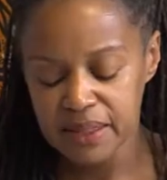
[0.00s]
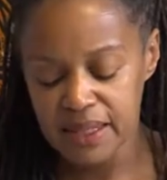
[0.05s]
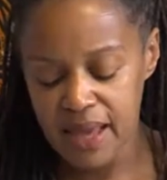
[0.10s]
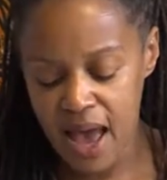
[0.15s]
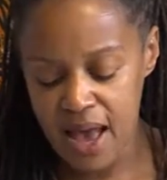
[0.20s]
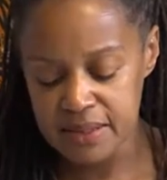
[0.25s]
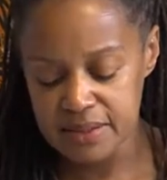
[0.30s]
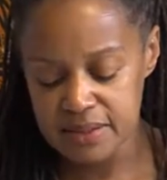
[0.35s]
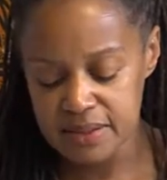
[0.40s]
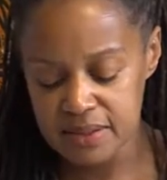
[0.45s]

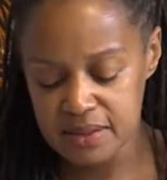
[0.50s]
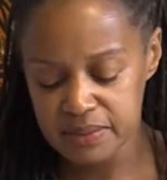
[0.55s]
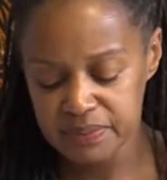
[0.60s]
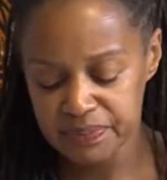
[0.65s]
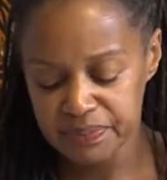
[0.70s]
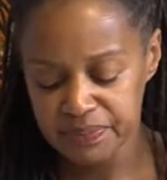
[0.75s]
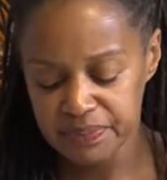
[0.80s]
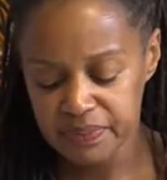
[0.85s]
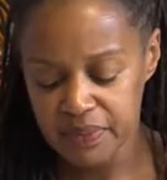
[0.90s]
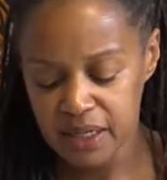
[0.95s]
Yes.
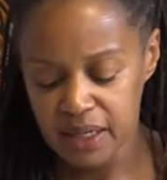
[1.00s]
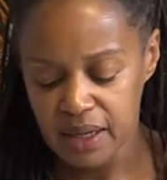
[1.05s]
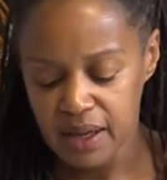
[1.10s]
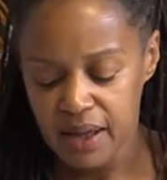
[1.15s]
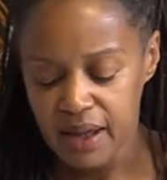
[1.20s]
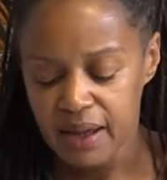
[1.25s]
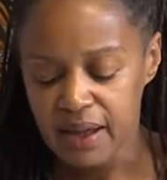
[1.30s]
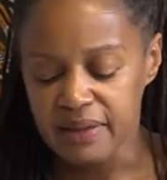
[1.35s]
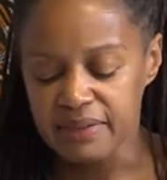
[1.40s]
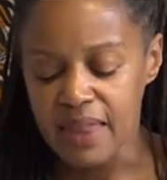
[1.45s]

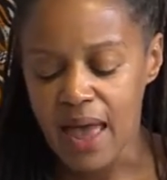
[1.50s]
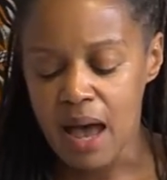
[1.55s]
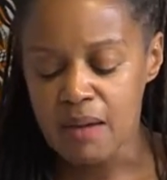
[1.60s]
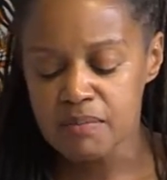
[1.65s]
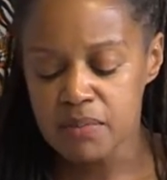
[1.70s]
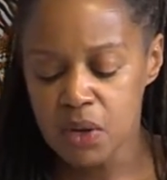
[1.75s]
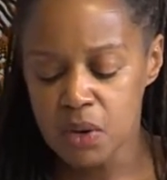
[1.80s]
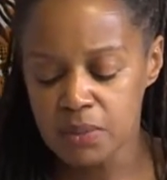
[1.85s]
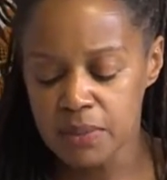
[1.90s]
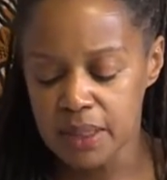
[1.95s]
In
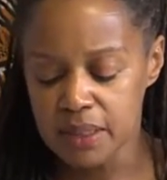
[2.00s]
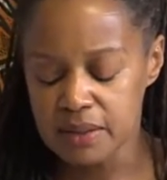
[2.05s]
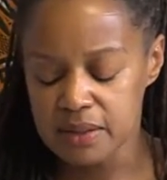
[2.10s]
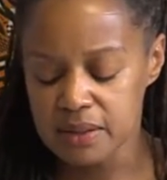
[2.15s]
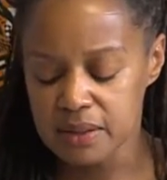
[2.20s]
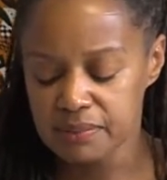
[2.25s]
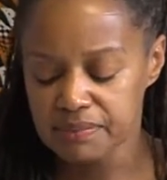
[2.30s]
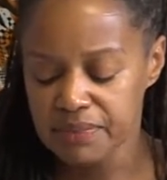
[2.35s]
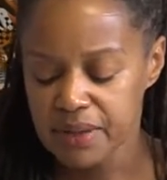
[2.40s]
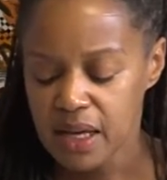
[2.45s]
that
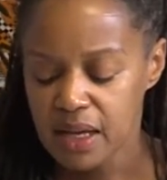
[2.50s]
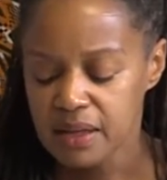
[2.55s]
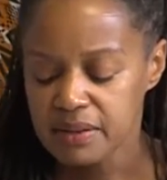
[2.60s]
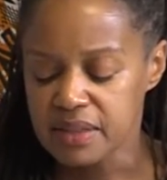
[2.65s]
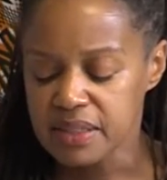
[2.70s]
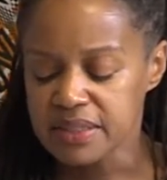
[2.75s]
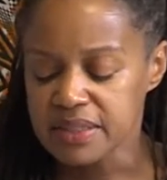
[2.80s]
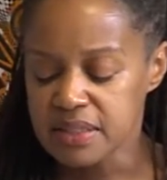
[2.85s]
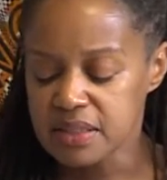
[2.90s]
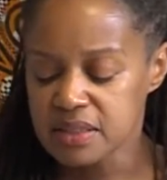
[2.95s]
moment,
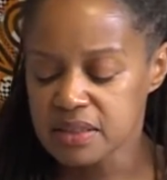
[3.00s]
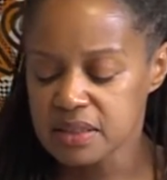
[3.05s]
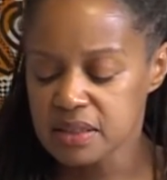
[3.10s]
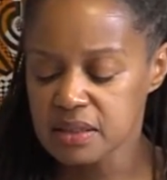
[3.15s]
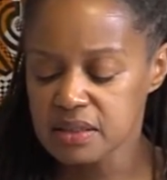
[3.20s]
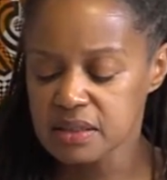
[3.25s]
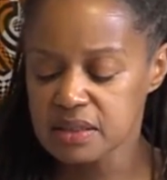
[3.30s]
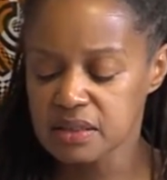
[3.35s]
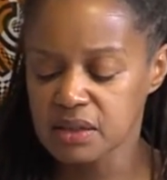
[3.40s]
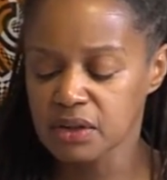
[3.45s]
the
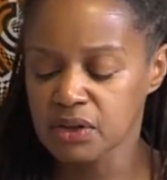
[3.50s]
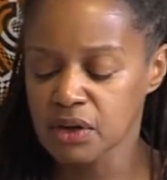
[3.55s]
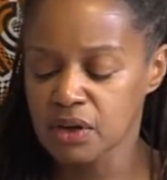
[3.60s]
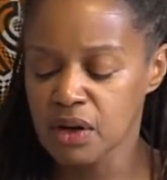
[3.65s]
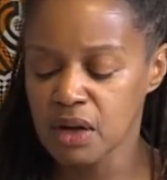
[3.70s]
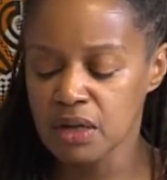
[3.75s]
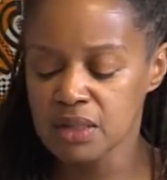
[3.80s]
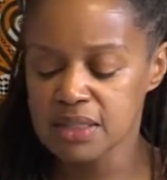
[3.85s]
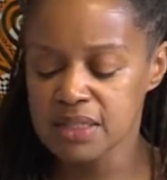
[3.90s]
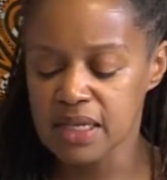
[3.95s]
distance the
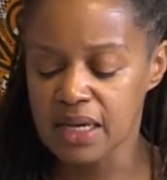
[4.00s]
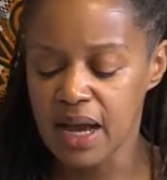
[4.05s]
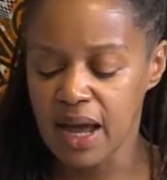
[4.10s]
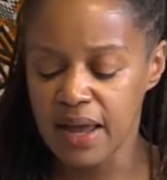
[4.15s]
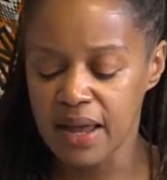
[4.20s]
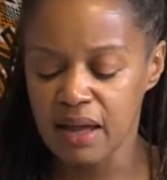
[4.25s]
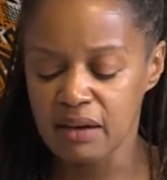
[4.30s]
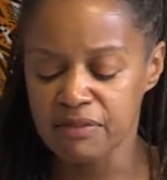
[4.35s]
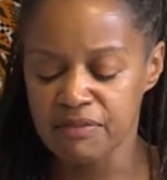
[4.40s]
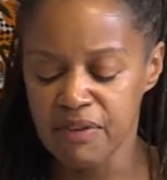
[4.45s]
girls and I
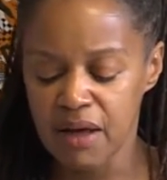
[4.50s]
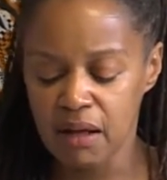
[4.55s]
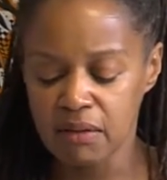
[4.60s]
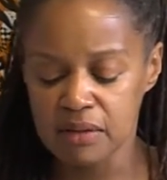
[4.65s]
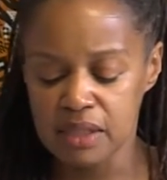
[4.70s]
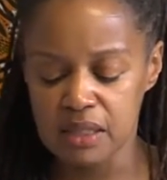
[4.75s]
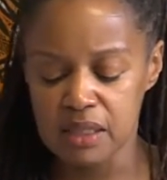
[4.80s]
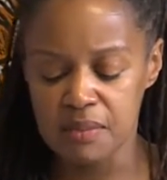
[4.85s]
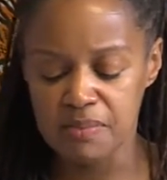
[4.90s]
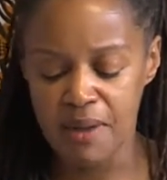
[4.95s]
had
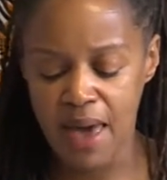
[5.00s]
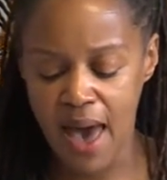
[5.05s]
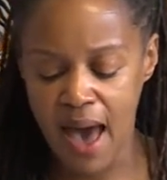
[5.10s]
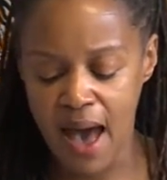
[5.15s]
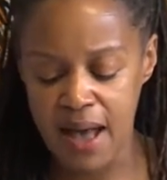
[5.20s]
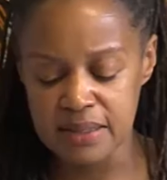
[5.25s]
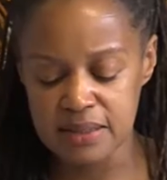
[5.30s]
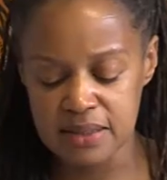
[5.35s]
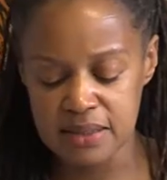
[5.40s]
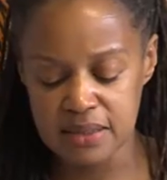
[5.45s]
felt in the
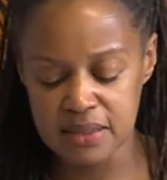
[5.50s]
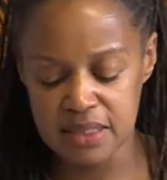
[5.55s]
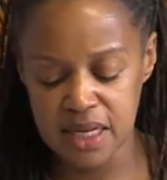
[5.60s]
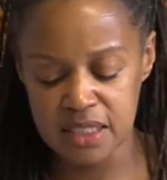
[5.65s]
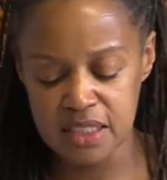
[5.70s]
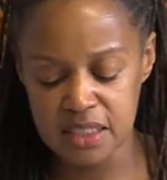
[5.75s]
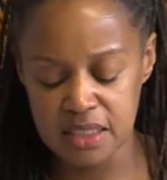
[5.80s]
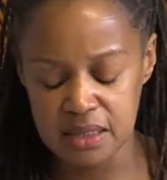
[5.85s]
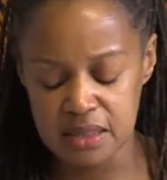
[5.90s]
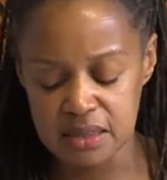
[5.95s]
past
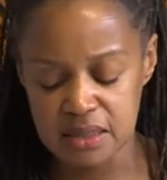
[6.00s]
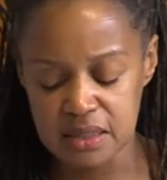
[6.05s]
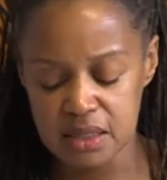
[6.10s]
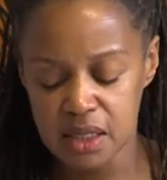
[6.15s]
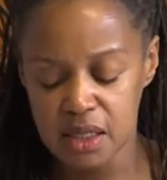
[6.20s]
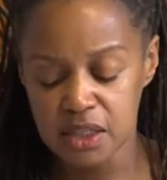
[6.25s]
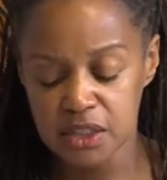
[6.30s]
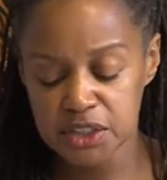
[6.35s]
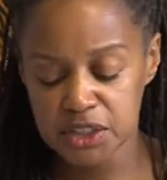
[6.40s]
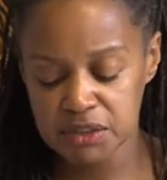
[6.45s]
sessions
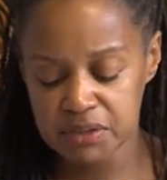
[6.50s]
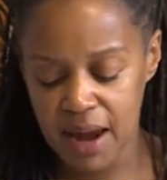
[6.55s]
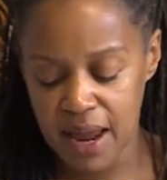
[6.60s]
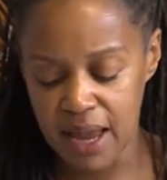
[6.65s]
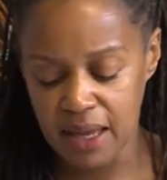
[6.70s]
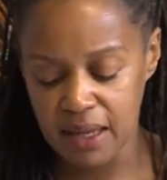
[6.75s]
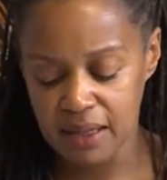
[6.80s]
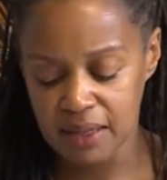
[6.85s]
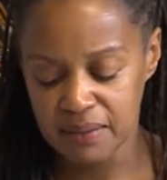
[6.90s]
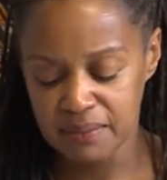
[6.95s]

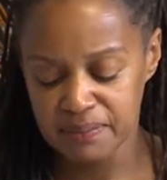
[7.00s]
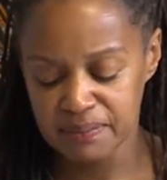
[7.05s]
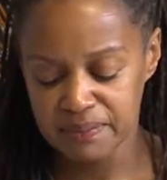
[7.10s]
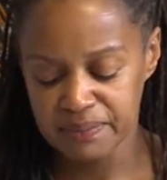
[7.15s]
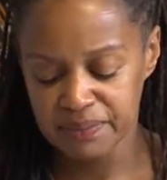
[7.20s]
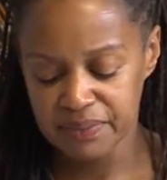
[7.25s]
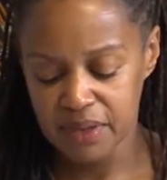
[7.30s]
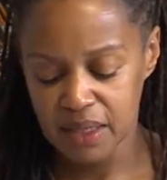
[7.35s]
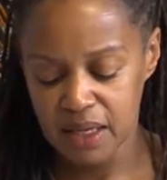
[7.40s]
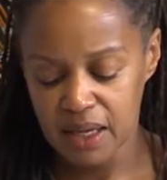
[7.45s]
shrank.
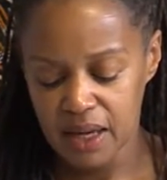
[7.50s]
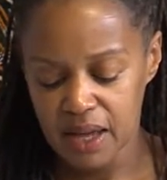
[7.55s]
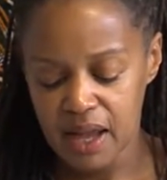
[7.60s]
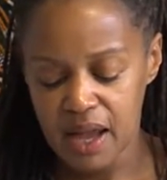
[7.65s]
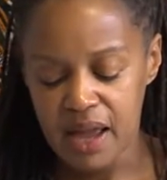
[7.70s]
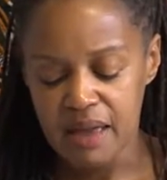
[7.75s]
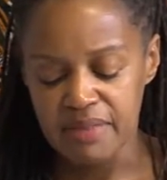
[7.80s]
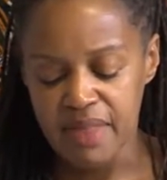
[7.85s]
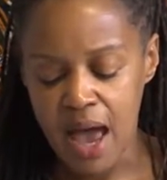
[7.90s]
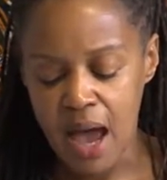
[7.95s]

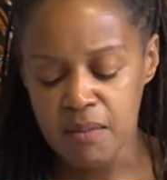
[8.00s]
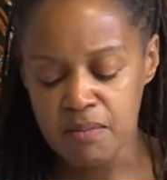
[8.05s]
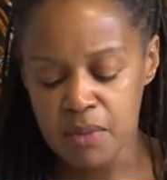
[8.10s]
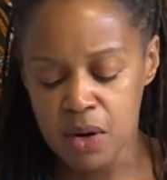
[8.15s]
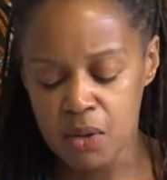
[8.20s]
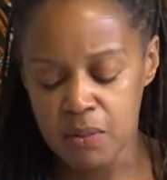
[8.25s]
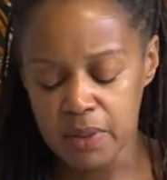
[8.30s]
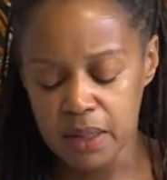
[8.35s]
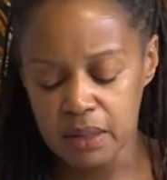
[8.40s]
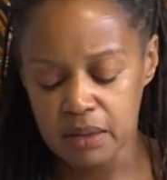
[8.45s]
In that
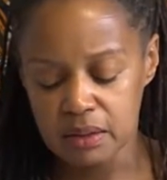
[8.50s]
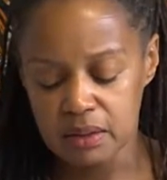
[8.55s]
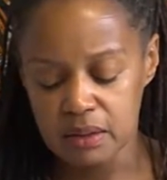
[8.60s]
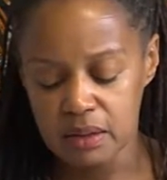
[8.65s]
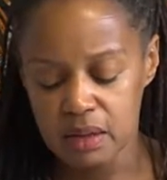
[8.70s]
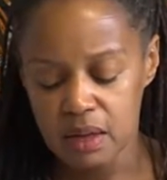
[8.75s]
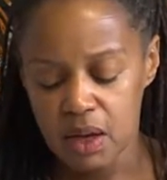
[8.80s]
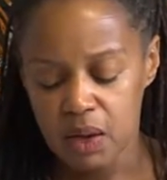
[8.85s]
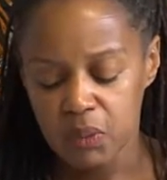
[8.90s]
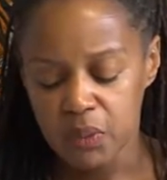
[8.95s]
moment,
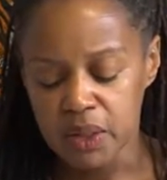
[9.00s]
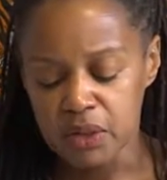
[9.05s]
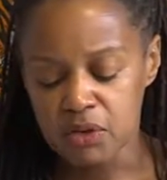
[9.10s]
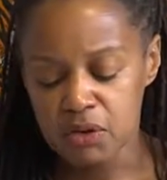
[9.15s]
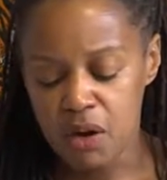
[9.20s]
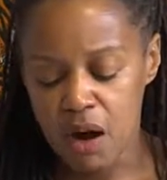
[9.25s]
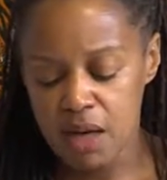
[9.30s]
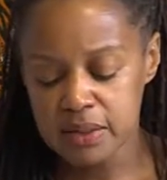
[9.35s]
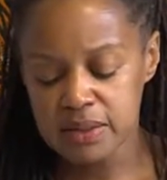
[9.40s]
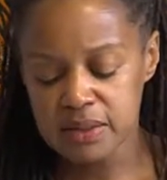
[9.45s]
we
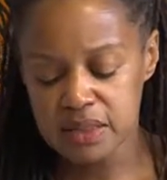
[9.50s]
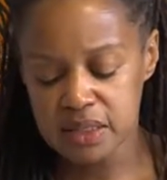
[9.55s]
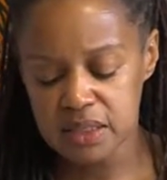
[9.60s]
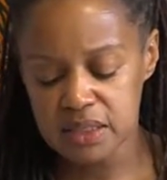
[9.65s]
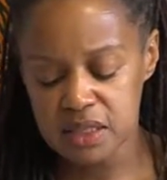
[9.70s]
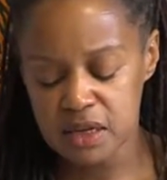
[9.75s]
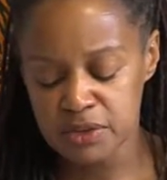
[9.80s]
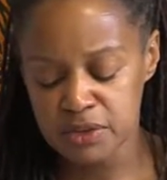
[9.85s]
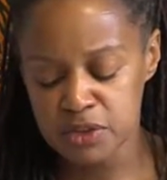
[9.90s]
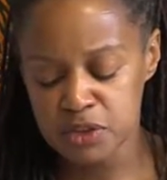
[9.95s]
crossed
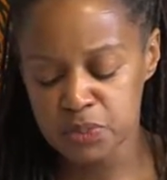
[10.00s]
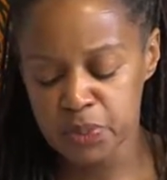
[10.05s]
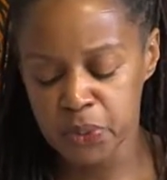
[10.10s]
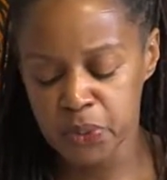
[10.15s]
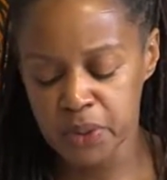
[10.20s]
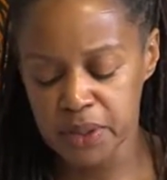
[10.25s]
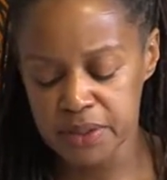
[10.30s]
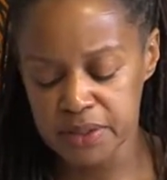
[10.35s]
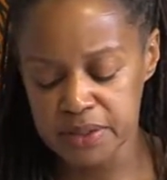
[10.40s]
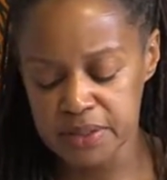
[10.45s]
each other's
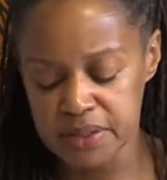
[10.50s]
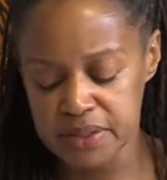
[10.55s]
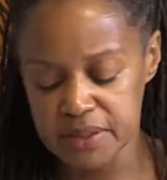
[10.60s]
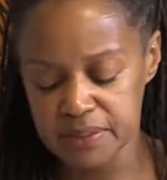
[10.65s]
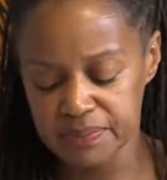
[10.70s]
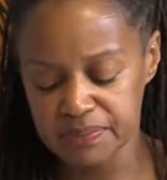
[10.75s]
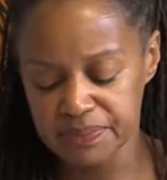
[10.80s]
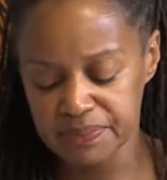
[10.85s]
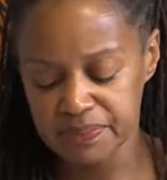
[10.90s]
borders.